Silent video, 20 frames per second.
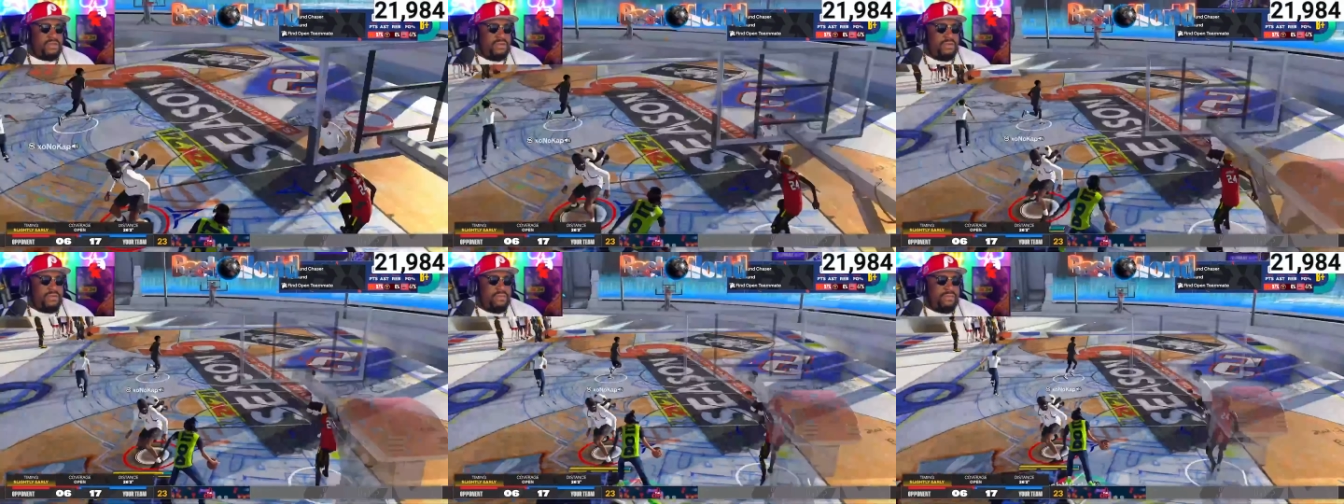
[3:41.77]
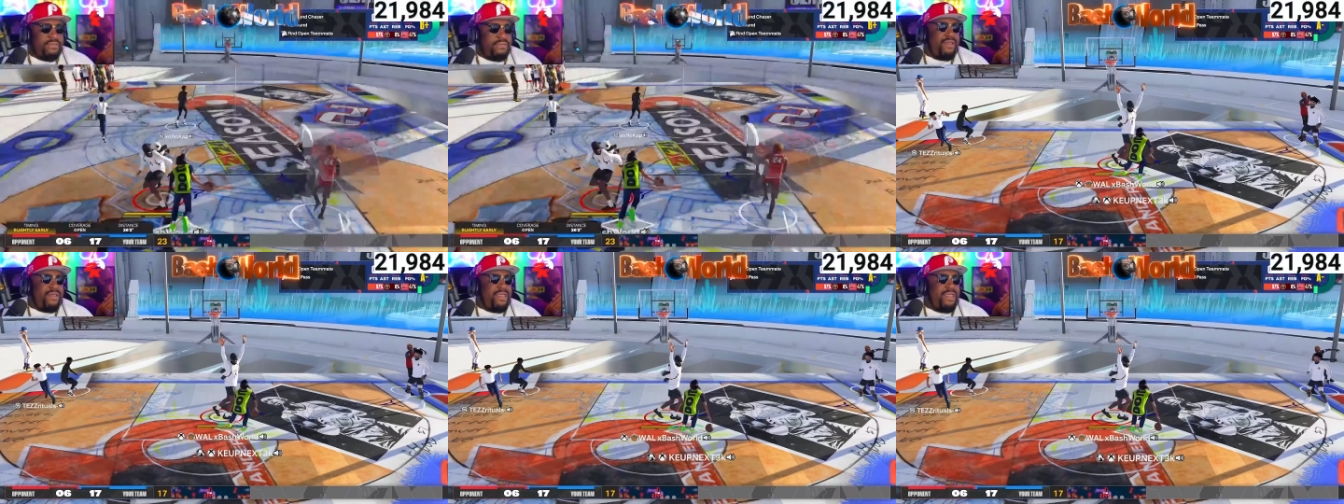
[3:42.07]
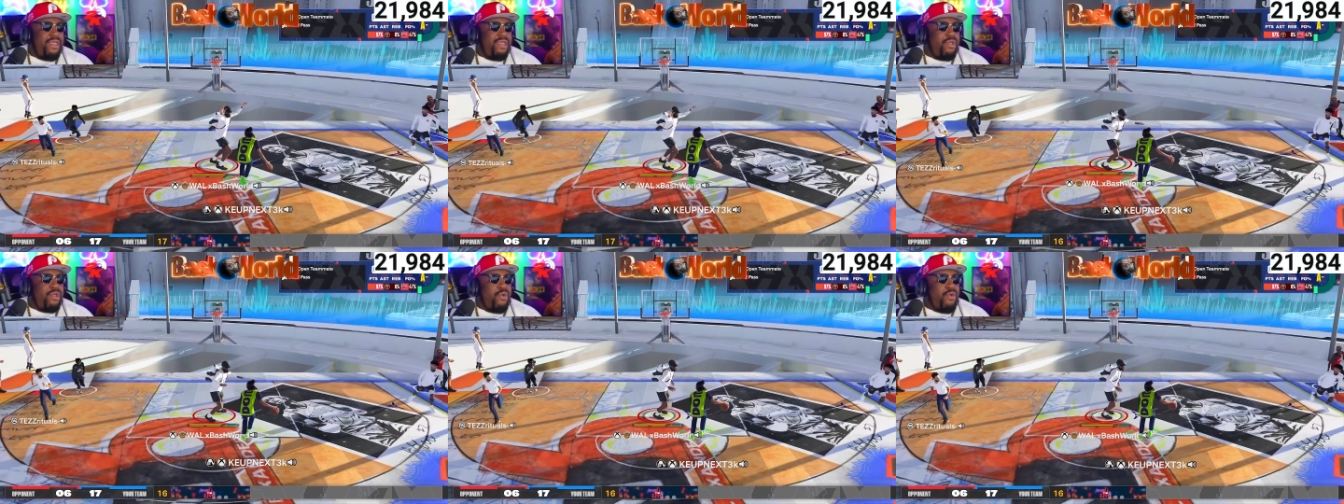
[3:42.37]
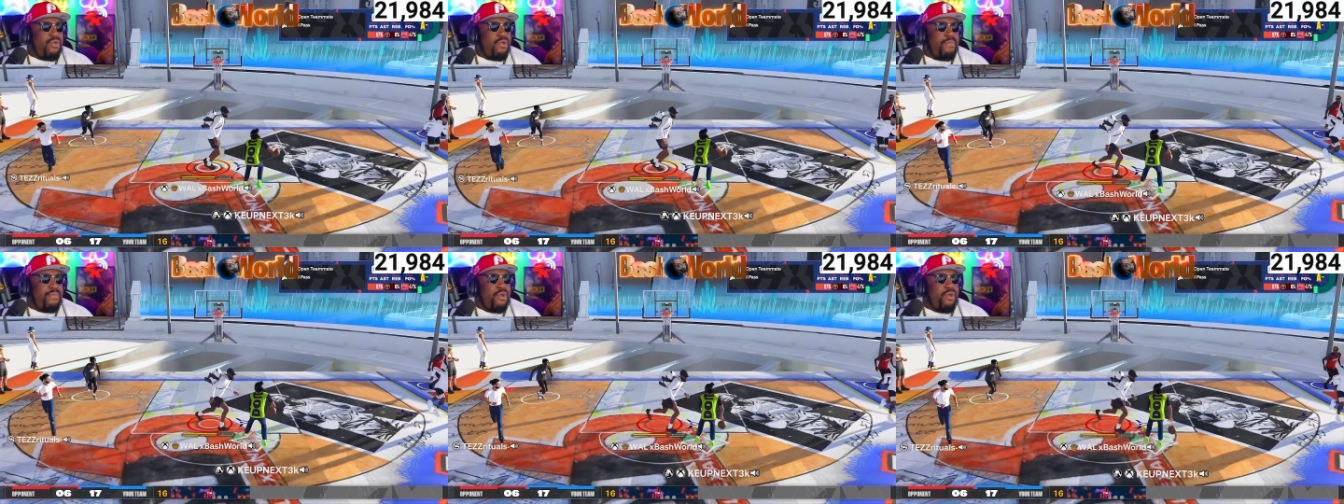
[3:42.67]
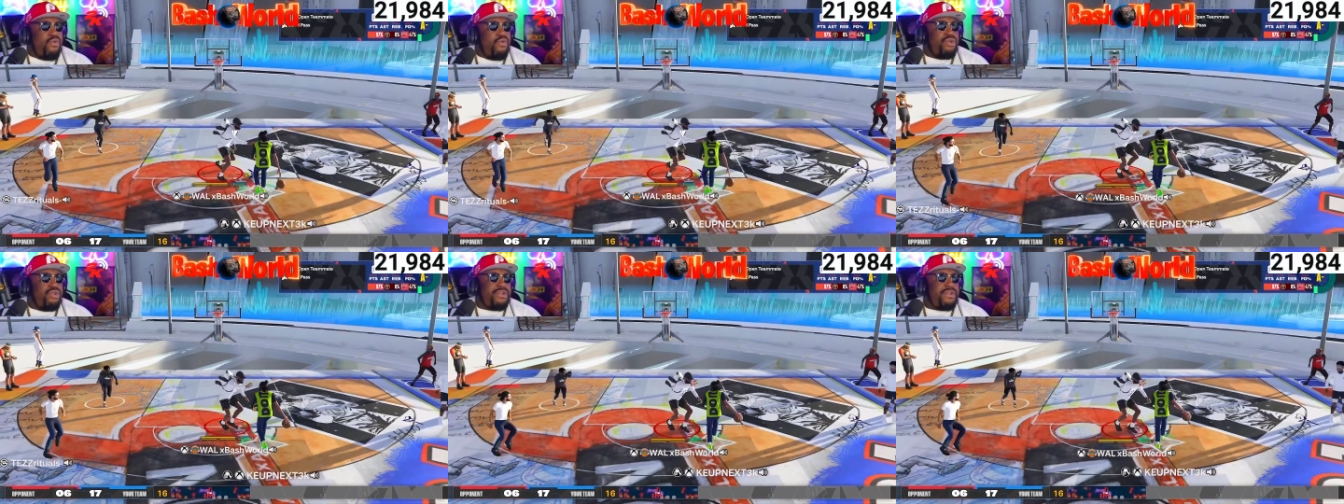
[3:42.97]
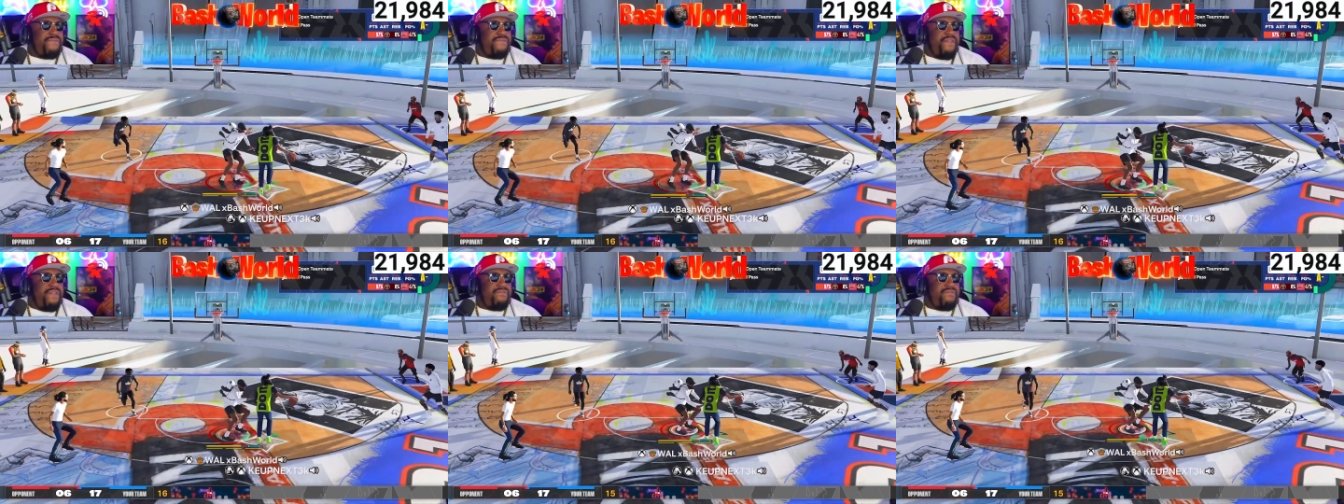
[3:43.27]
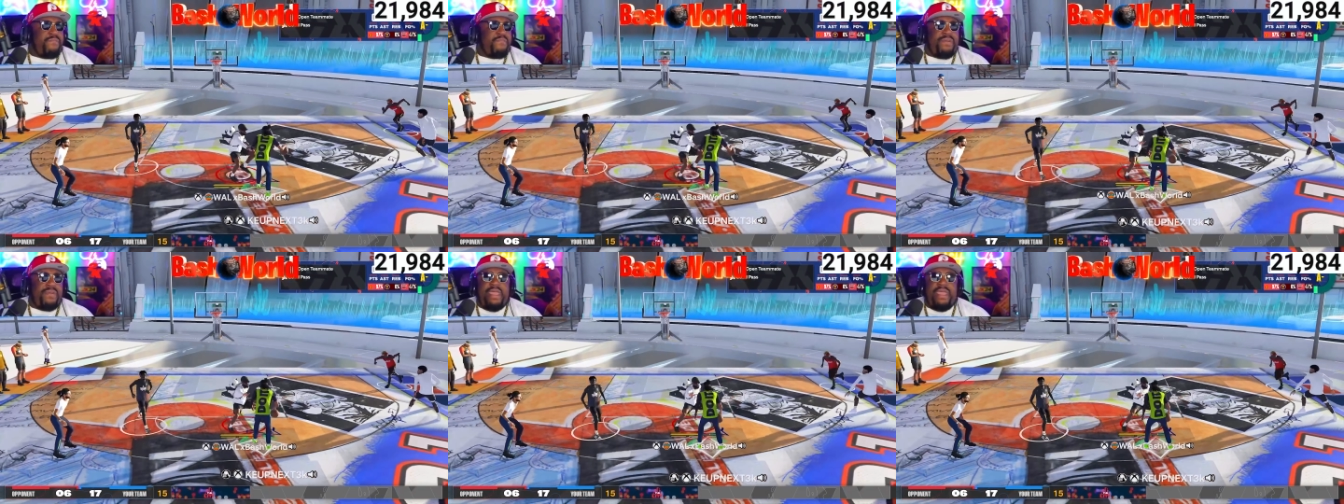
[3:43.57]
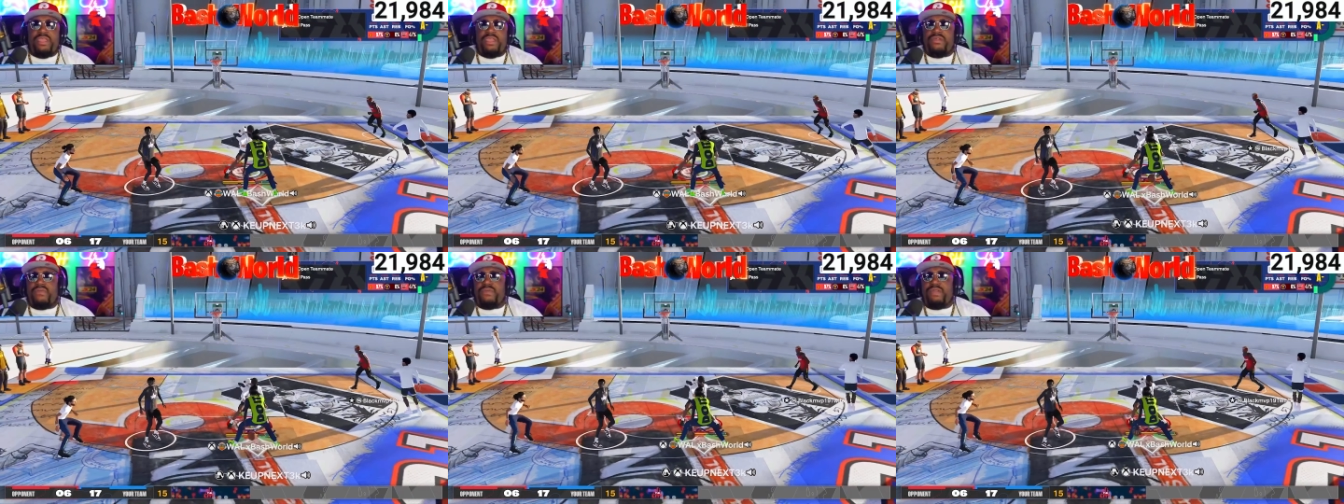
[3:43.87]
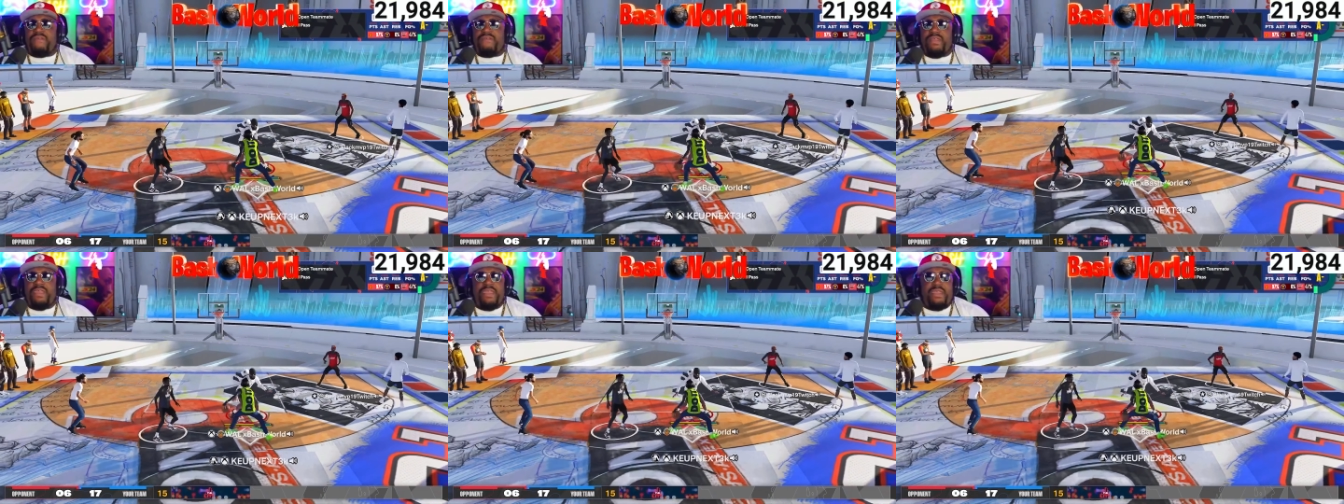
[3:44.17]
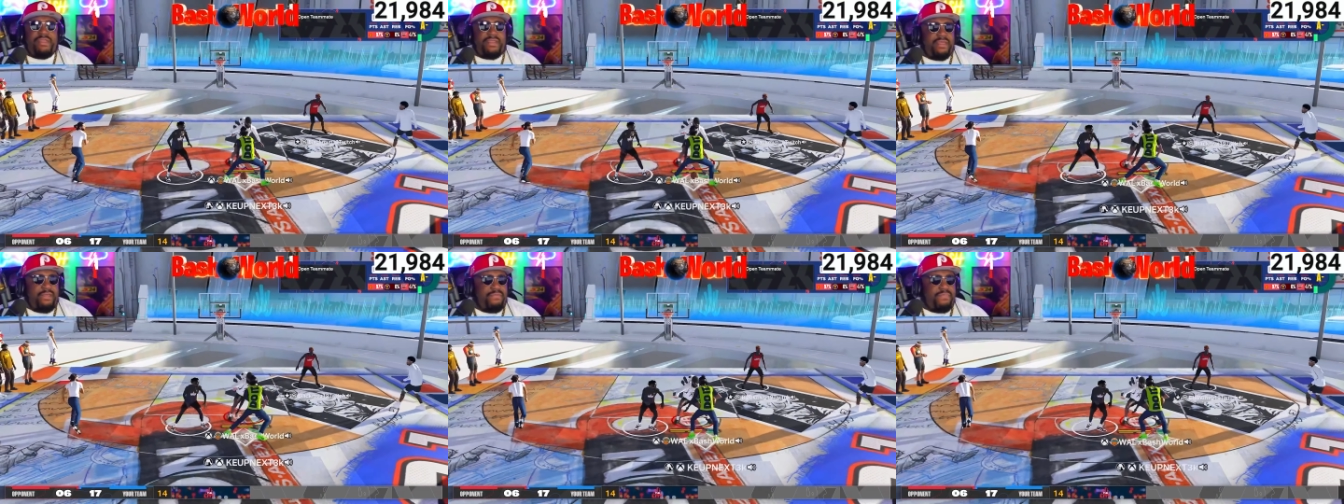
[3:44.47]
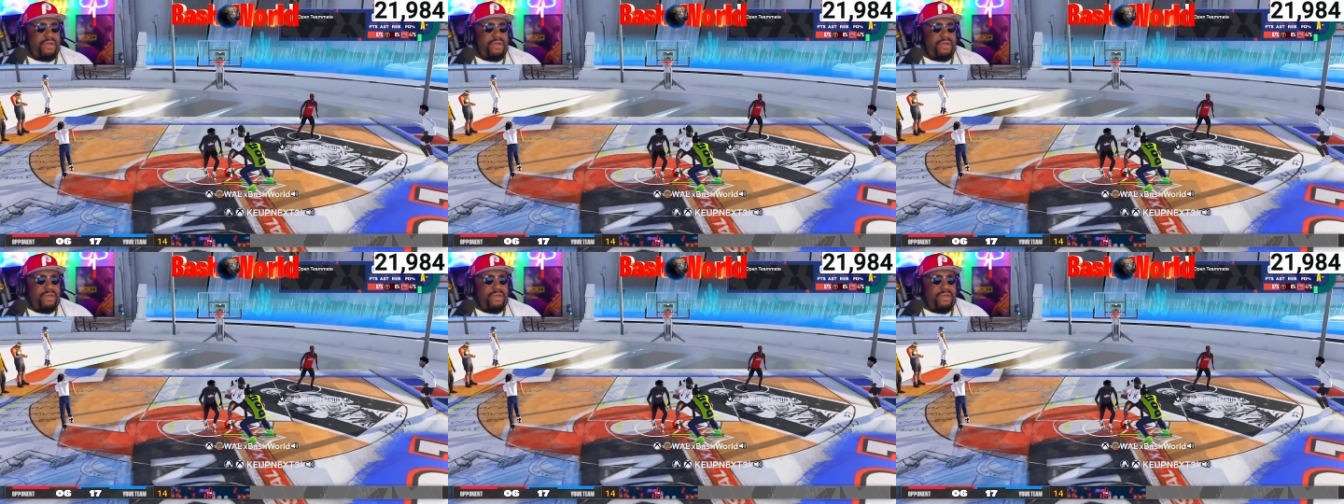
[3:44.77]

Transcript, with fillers: you. Yeah, hold on, but who's your favorite player? You never answered,